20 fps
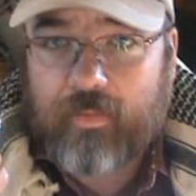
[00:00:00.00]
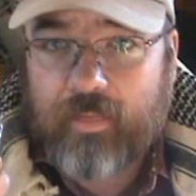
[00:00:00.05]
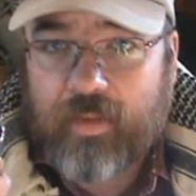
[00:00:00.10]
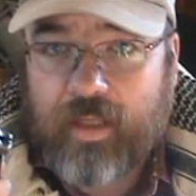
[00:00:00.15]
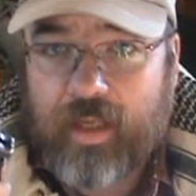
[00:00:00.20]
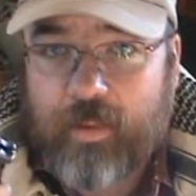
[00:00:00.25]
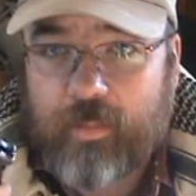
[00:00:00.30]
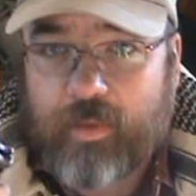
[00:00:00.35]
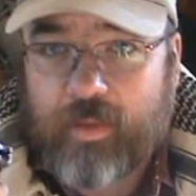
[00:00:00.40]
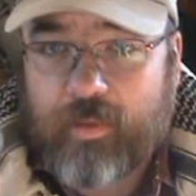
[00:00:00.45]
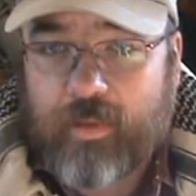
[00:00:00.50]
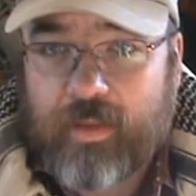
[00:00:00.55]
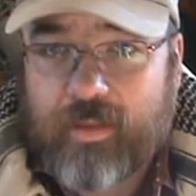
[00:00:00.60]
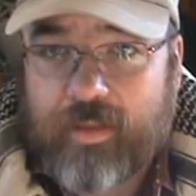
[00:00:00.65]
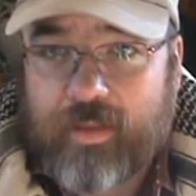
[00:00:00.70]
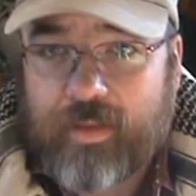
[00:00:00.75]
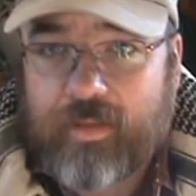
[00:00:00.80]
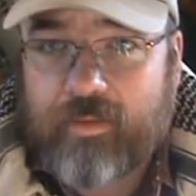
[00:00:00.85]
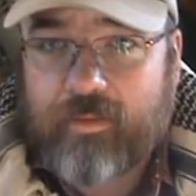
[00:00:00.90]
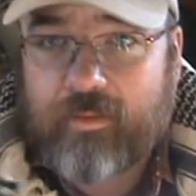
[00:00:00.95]
keep it
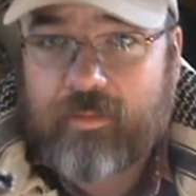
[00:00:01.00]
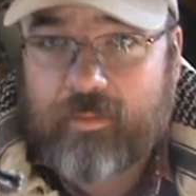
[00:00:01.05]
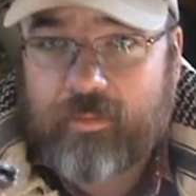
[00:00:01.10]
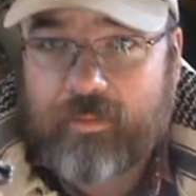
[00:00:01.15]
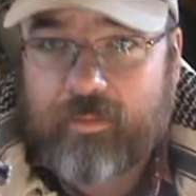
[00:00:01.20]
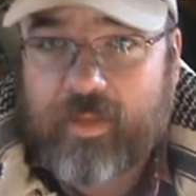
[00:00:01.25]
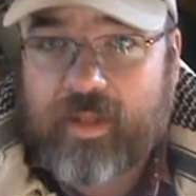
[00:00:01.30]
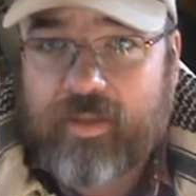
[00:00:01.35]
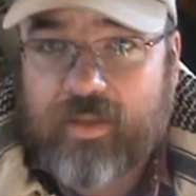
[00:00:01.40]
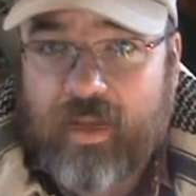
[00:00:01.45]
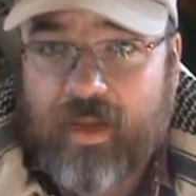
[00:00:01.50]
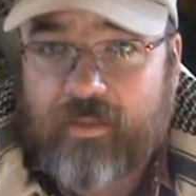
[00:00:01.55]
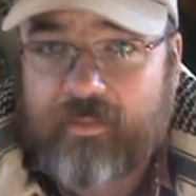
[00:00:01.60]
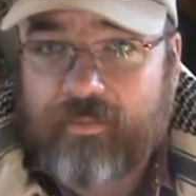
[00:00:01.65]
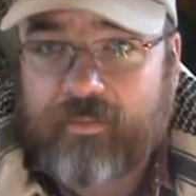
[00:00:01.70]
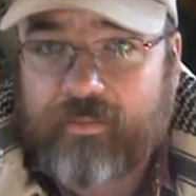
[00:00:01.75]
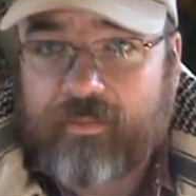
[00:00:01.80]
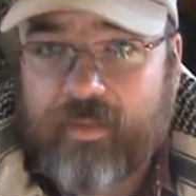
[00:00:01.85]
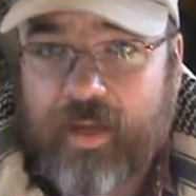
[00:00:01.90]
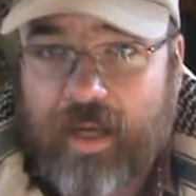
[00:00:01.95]
twisted, be safe,
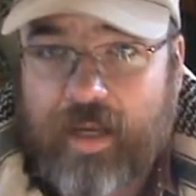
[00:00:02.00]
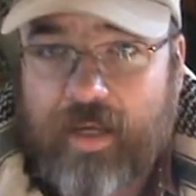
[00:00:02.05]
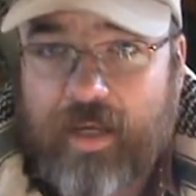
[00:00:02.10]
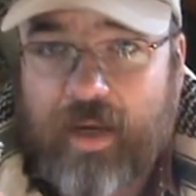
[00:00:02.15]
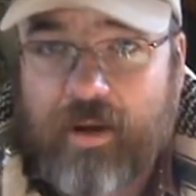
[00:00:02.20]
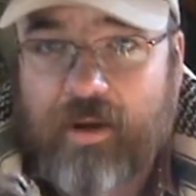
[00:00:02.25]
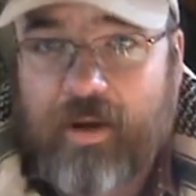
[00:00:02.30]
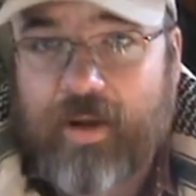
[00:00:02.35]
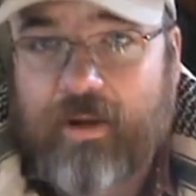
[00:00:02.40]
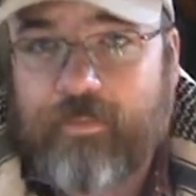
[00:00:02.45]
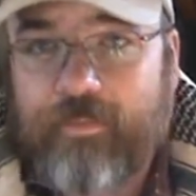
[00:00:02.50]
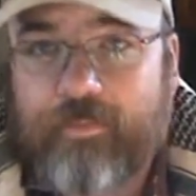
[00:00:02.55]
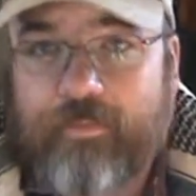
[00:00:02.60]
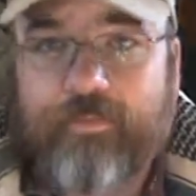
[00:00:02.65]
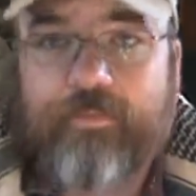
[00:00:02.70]
and carry on.